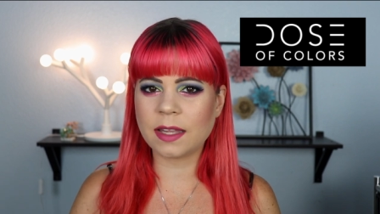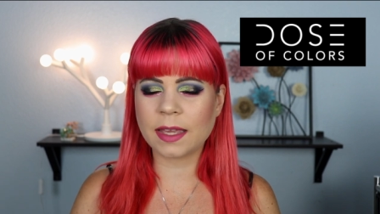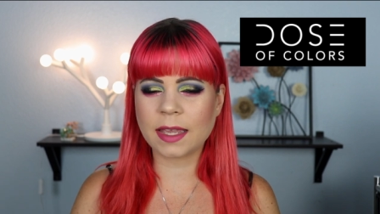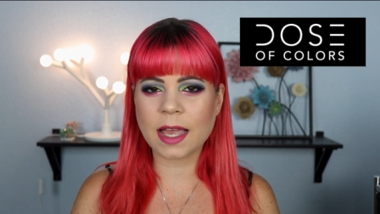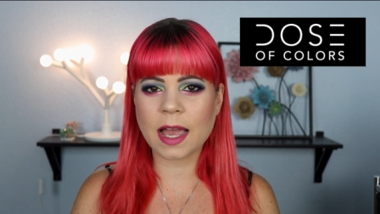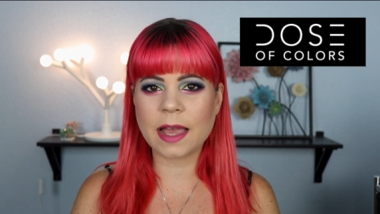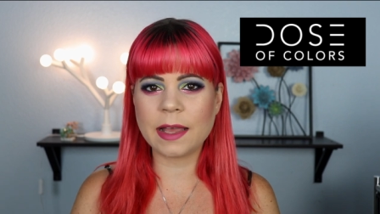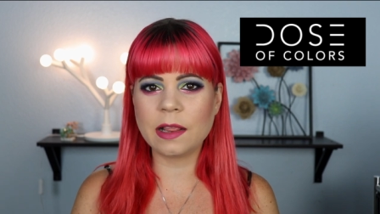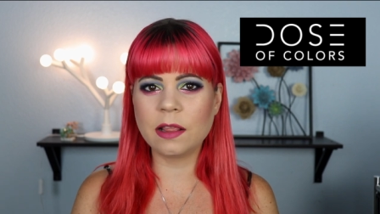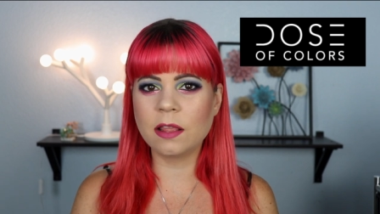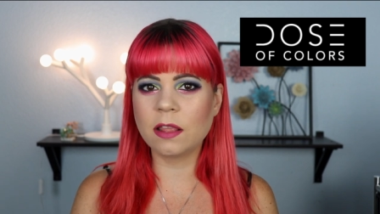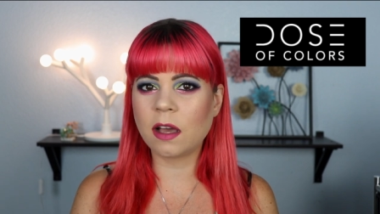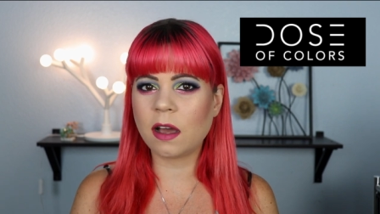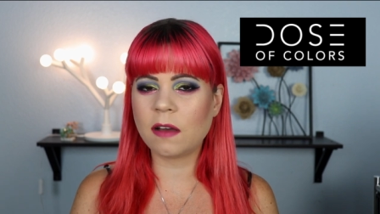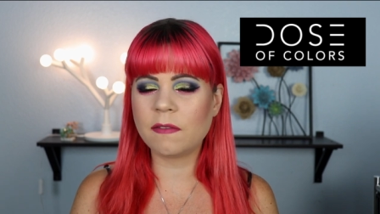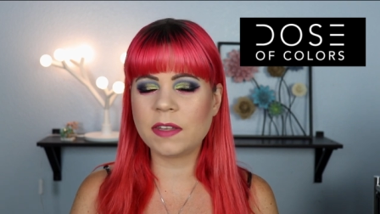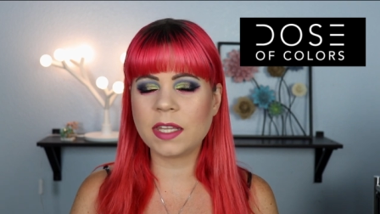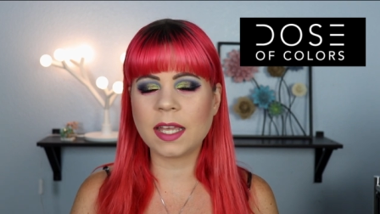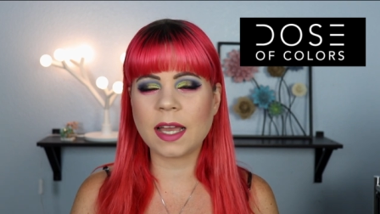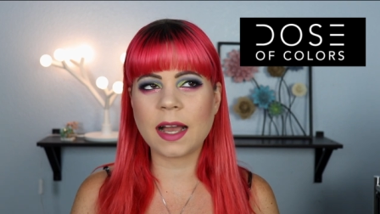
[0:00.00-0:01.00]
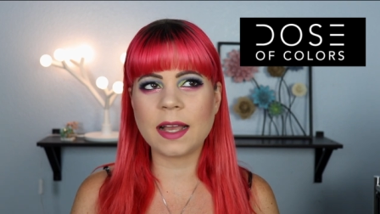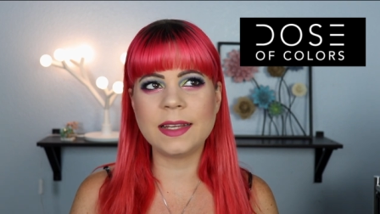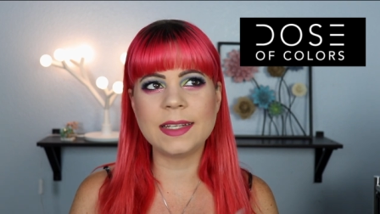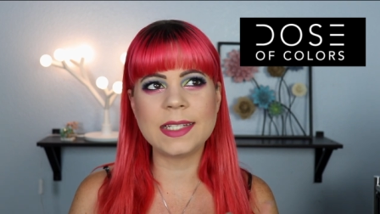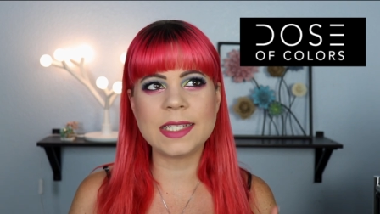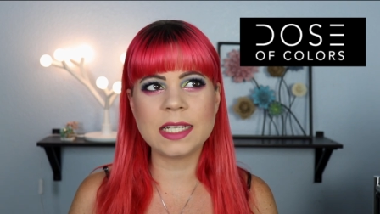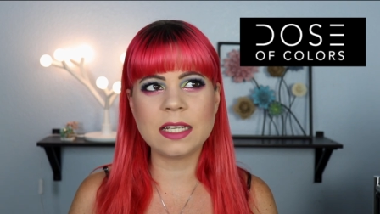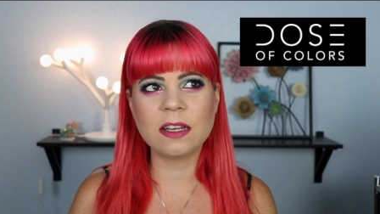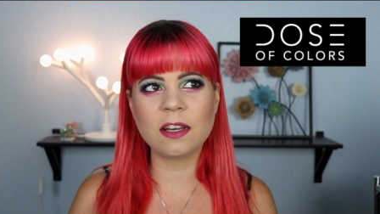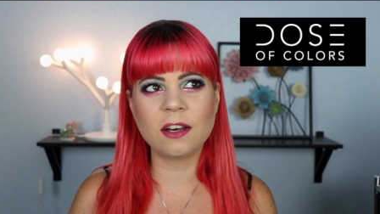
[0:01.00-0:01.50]
Like I love the
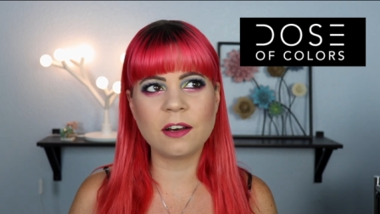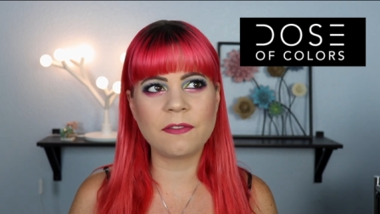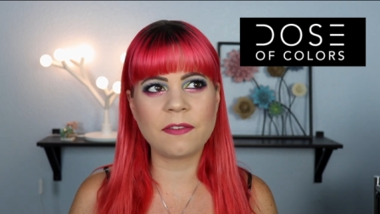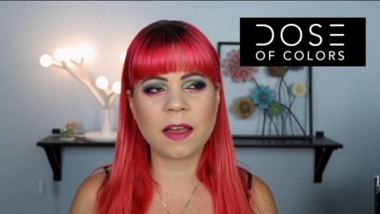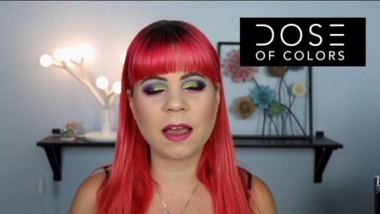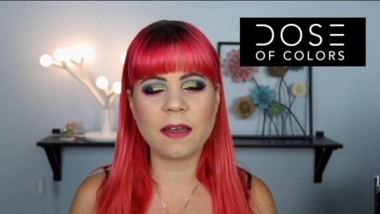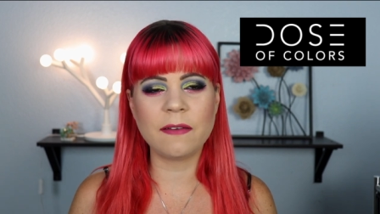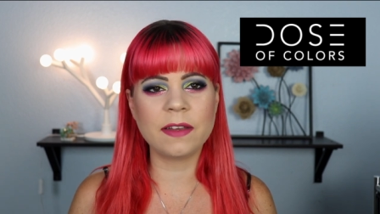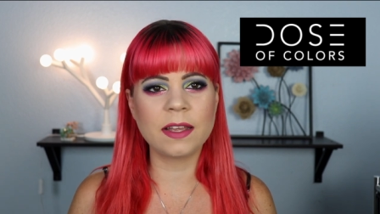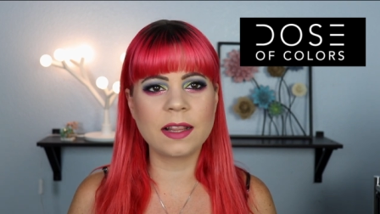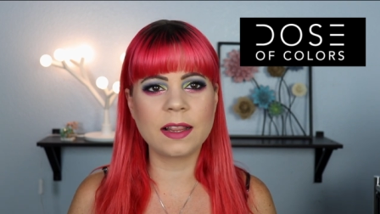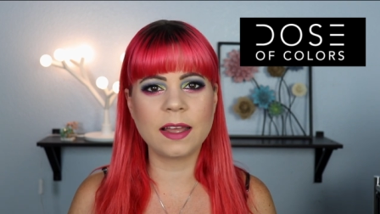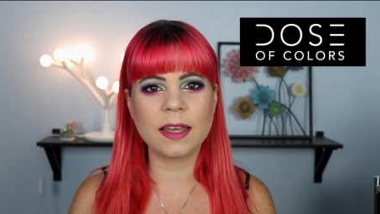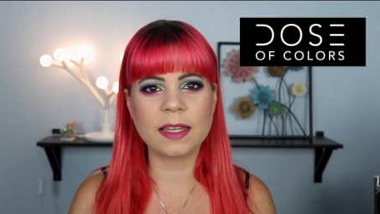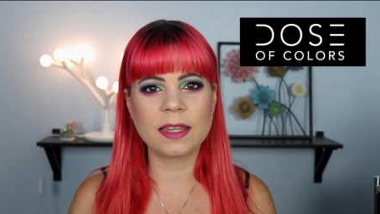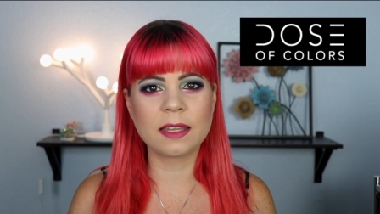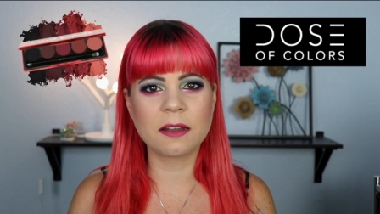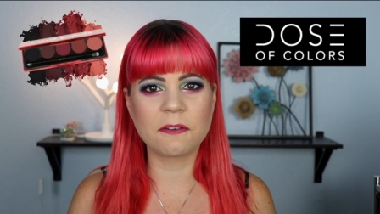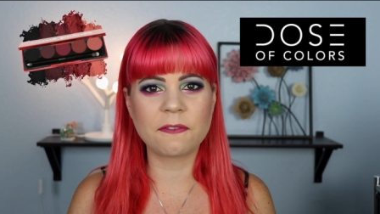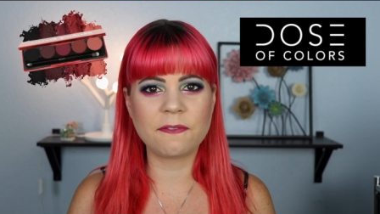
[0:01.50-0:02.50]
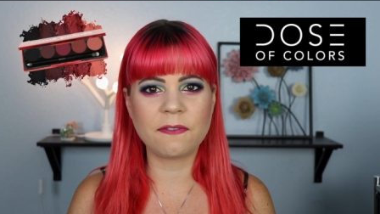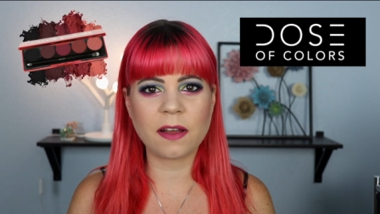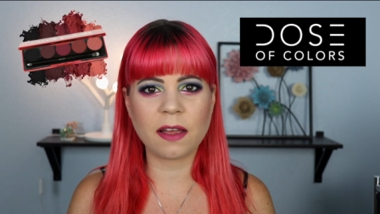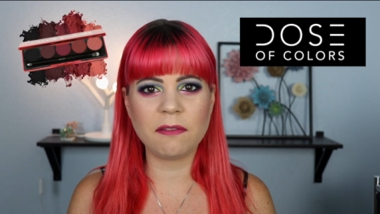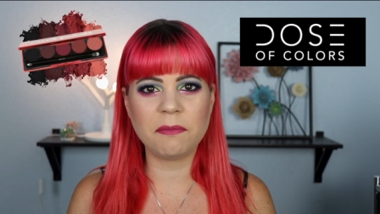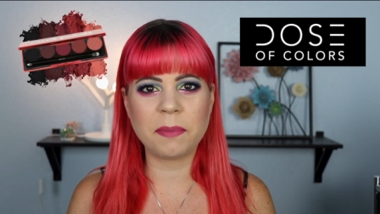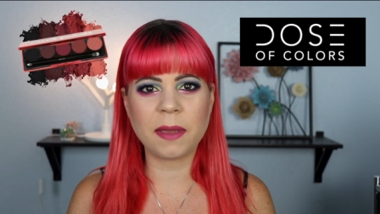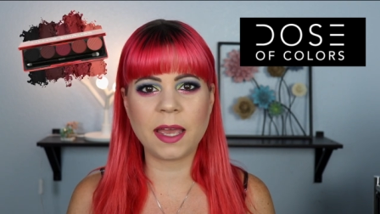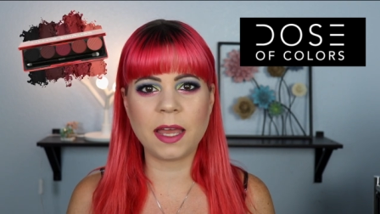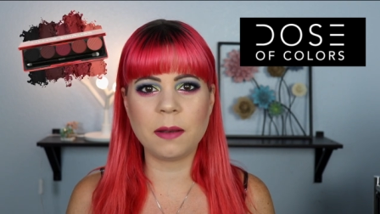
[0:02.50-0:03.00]
idea of having like their
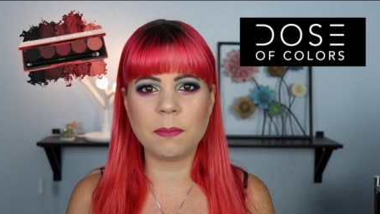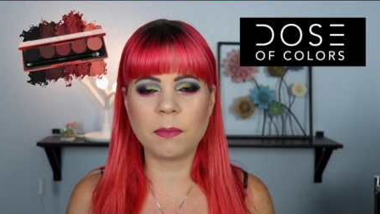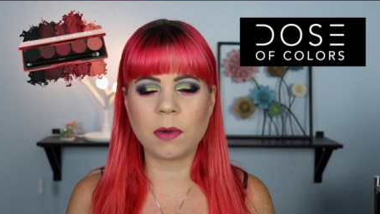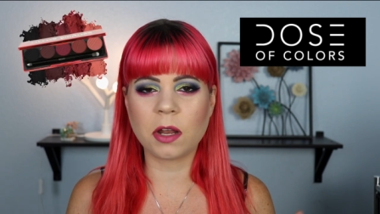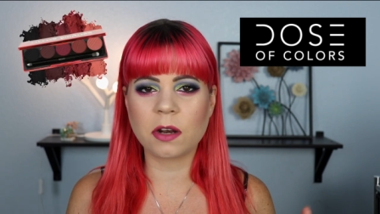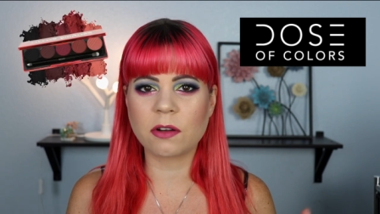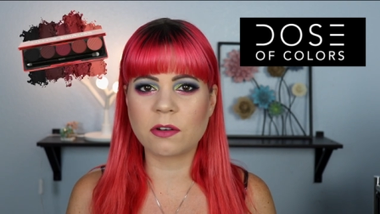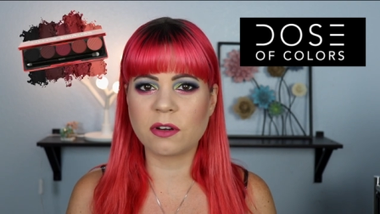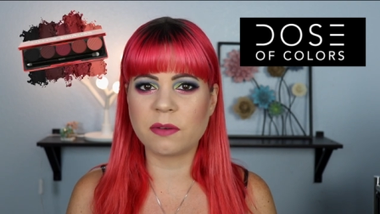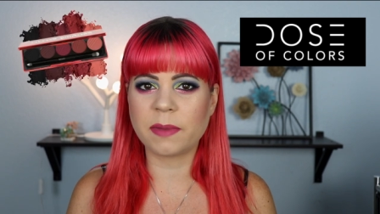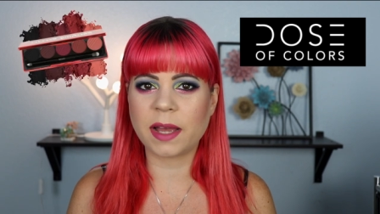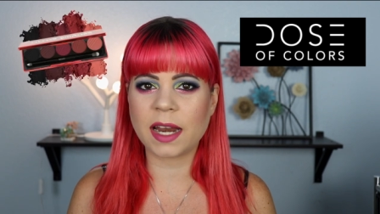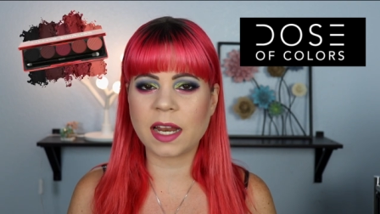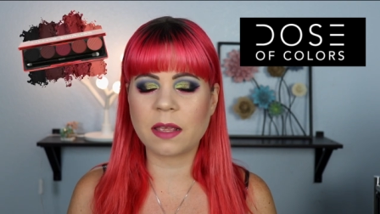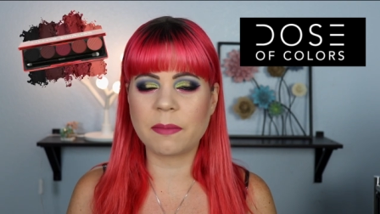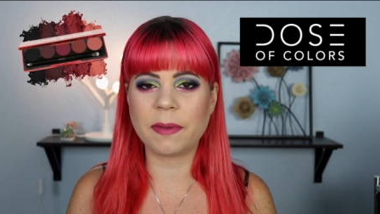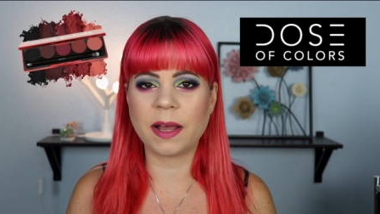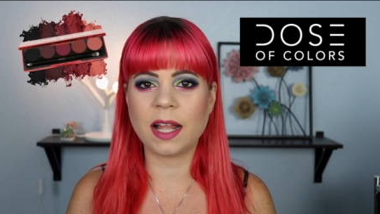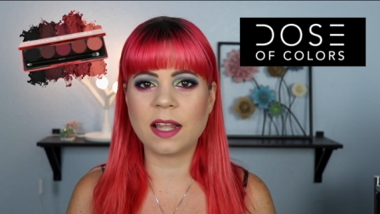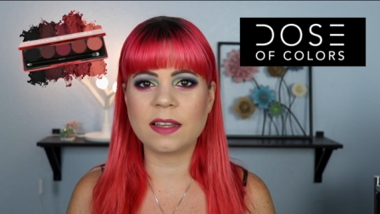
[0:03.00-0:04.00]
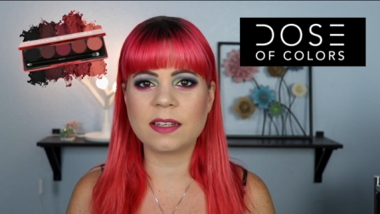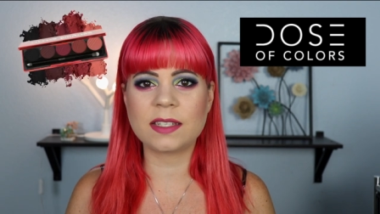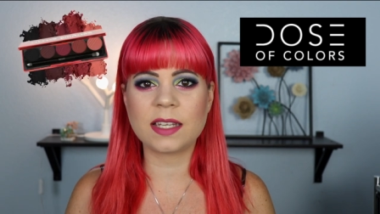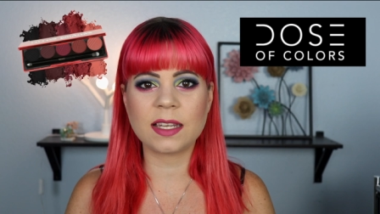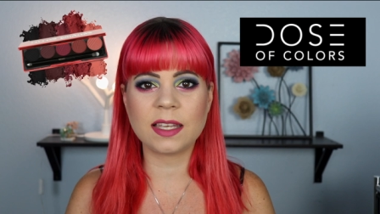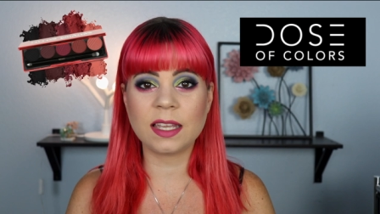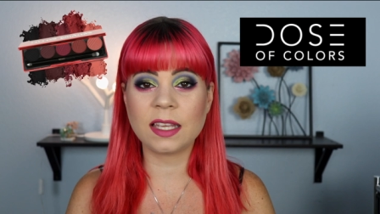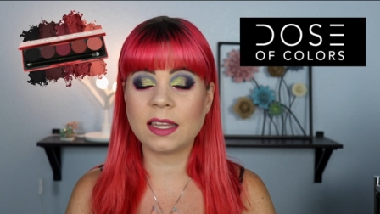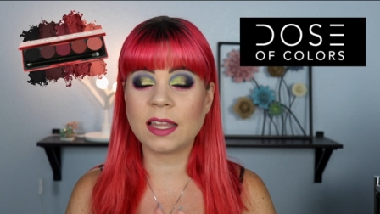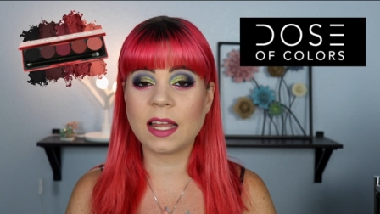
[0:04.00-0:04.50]
five pan monochromatic palettes.
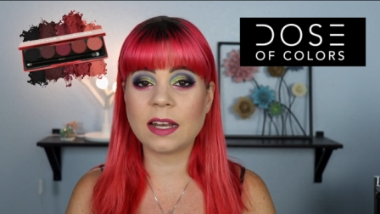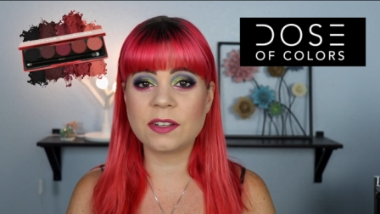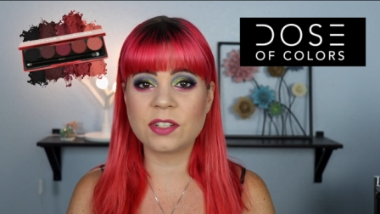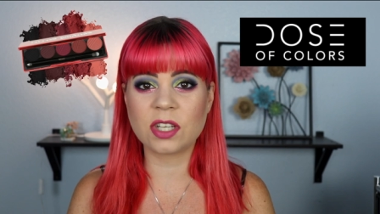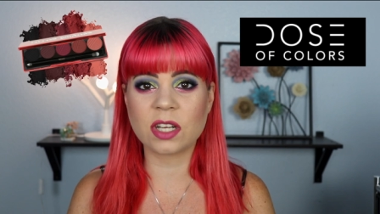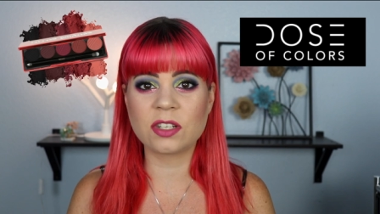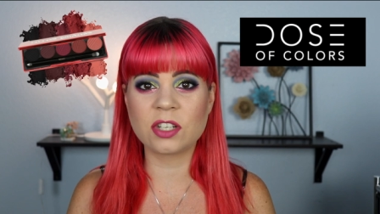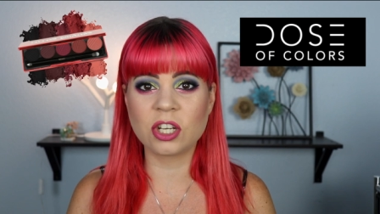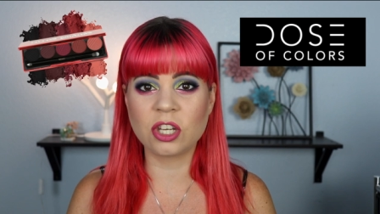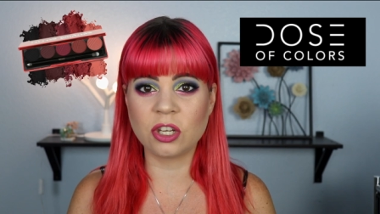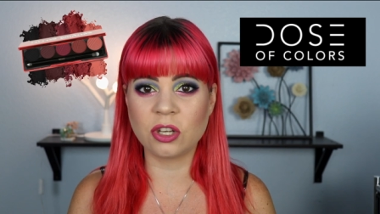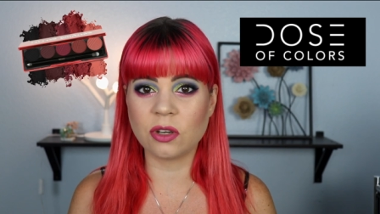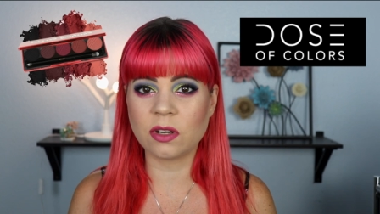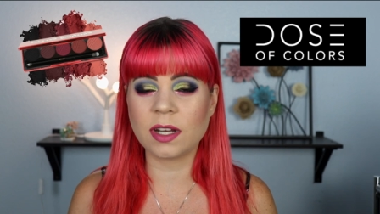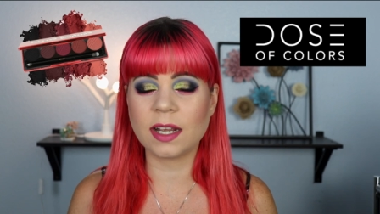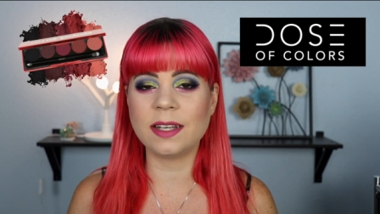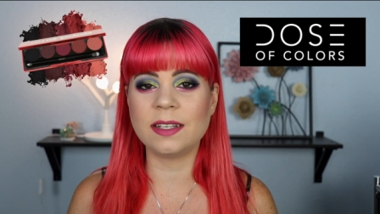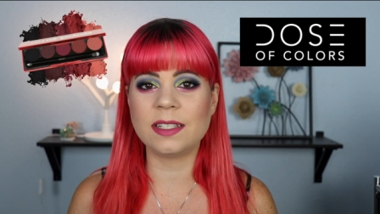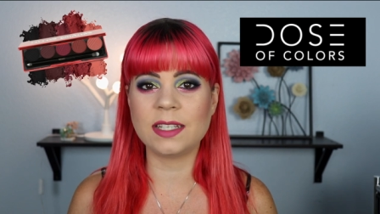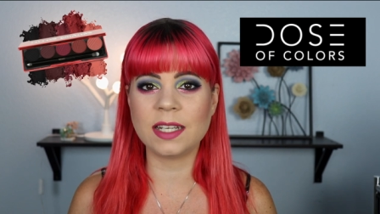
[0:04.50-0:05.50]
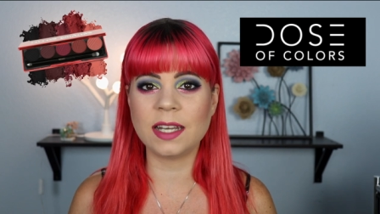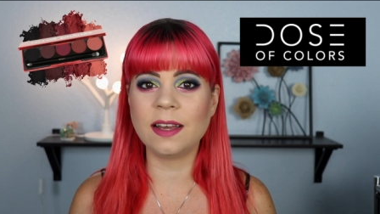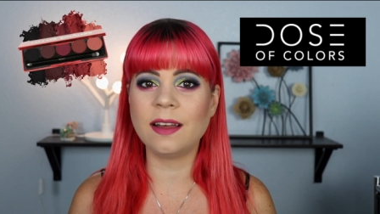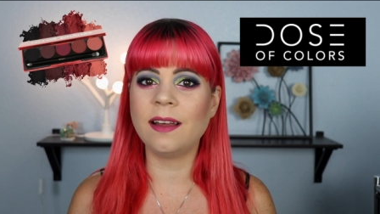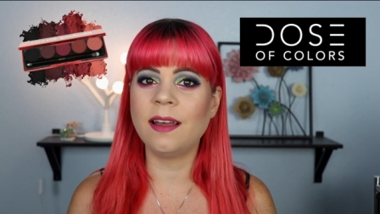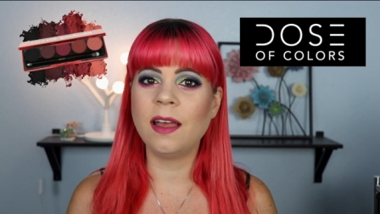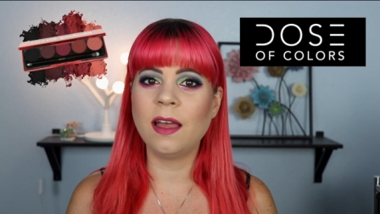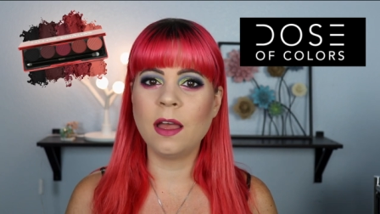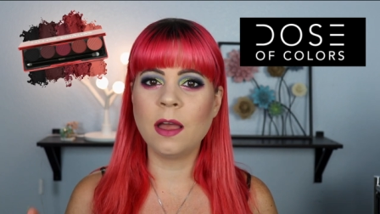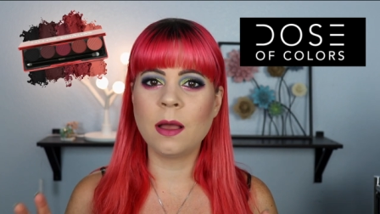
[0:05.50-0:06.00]
I think that is such a good
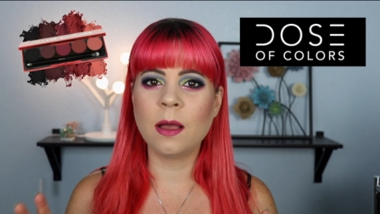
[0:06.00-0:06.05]
idea.